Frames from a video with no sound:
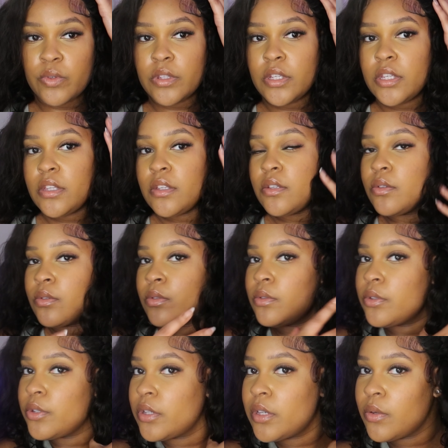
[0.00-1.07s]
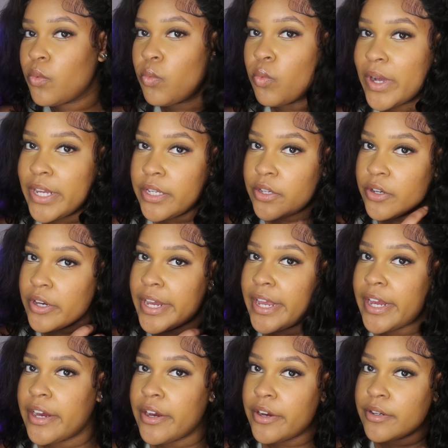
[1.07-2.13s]
really cute. You can wet your
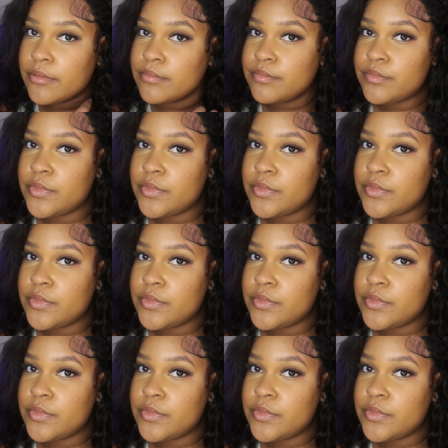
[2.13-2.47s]
hair.